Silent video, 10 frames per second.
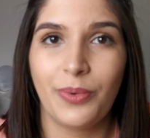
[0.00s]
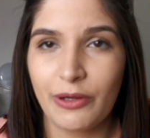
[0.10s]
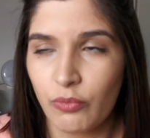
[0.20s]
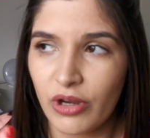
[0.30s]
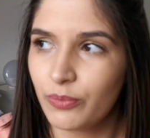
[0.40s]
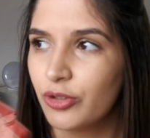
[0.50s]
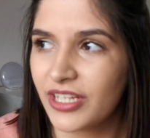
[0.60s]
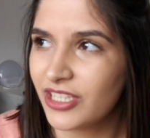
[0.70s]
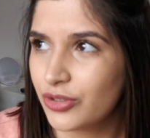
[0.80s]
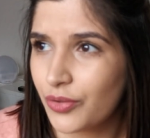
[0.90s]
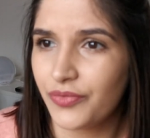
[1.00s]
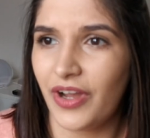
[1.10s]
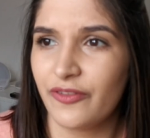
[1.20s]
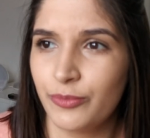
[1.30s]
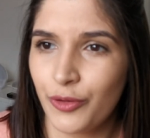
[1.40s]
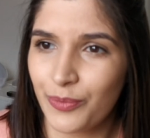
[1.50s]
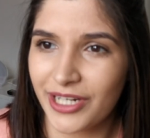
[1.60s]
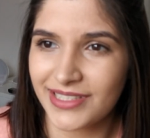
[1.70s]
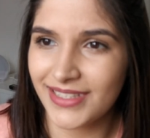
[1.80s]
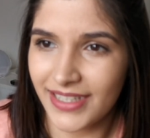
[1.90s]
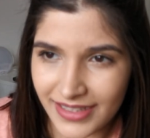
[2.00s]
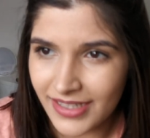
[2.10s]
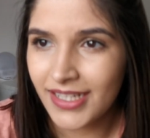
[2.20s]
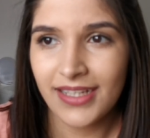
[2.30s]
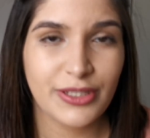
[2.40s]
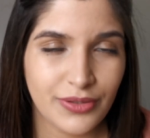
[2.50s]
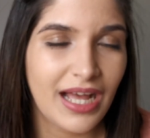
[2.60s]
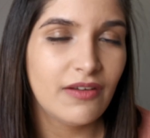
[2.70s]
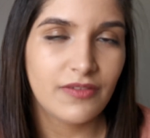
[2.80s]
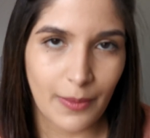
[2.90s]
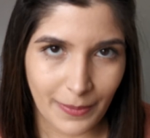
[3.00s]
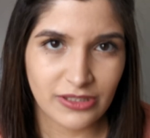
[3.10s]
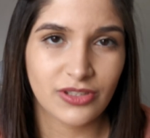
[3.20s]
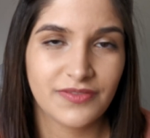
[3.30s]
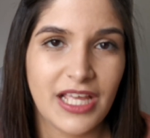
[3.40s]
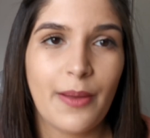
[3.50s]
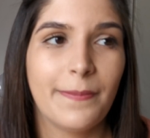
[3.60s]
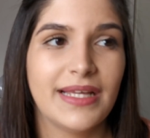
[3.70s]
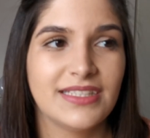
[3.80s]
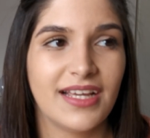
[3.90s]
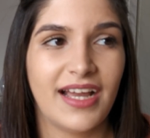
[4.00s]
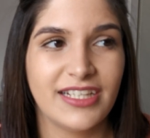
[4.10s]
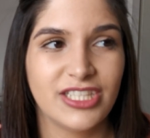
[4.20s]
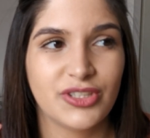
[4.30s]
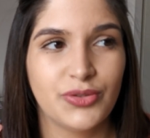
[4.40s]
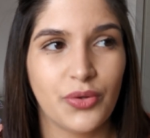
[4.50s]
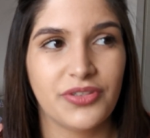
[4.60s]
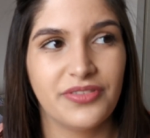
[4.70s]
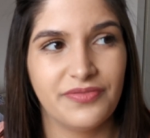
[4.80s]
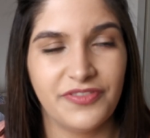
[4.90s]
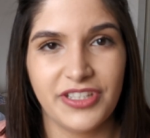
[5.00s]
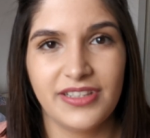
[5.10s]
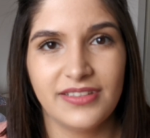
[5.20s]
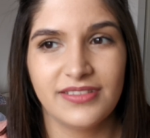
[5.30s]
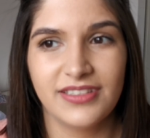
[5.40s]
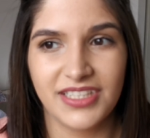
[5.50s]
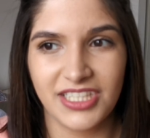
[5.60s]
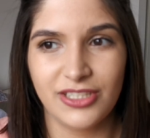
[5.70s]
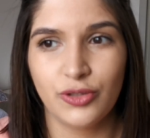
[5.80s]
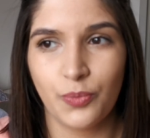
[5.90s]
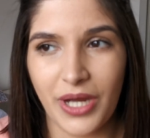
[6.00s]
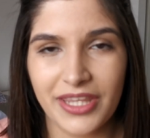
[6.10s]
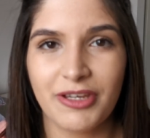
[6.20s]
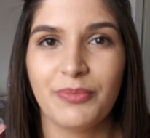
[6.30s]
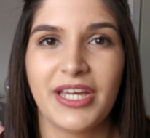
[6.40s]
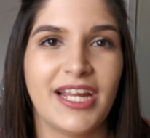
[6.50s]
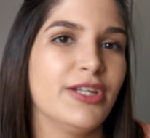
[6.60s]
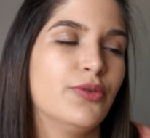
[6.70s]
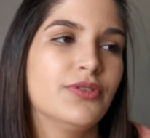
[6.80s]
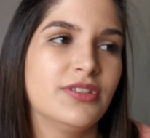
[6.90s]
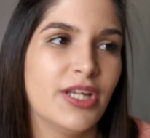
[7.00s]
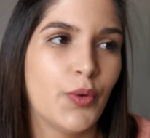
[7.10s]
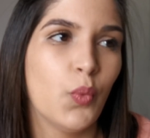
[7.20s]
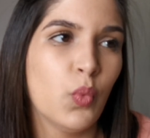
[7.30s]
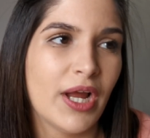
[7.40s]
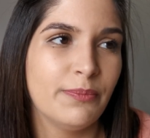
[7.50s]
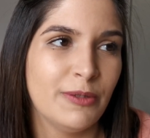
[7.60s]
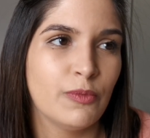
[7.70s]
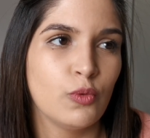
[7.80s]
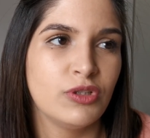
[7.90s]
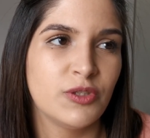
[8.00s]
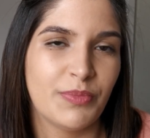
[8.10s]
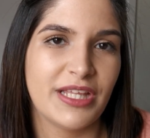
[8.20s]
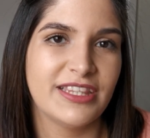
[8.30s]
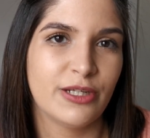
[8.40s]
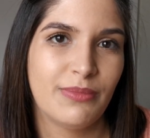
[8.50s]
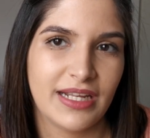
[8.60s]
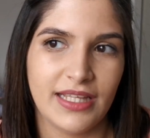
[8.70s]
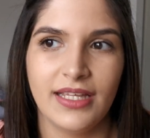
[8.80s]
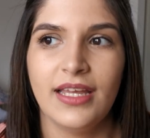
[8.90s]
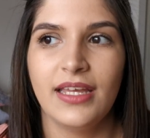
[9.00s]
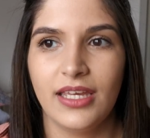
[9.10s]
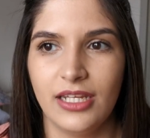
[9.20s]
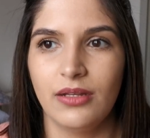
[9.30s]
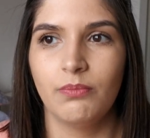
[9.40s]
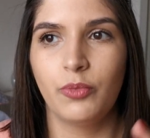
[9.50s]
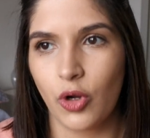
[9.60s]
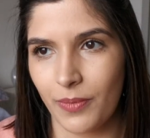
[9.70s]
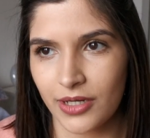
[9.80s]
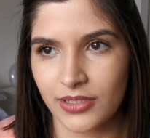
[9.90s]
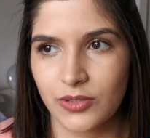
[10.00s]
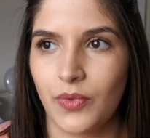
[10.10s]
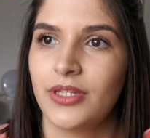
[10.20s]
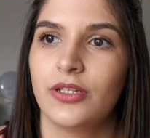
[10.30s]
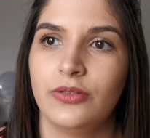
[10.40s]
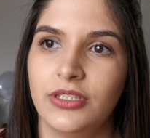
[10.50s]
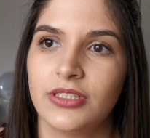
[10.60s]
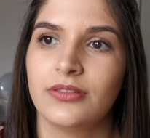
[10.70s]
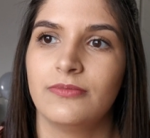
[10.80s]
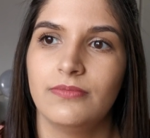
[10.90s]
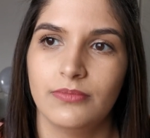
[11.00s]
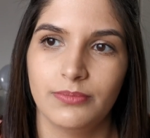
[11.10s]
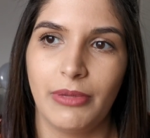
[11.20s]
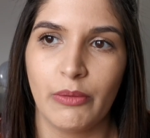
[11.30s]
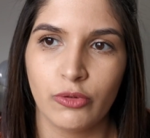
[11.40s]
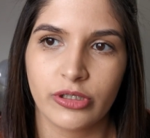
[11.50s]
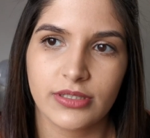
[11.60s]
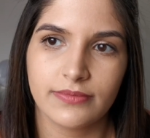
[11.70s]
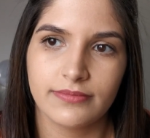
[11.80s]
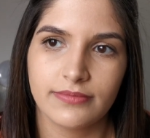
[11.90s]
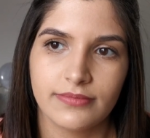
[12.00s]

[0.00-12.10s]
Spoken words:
you buy one book and they throw 5 bookmarks in there. So I do have a bunch of them, but I just don't feel the need to buy them, and I don't know why people would spend their money in bookmarks when they could just buy books.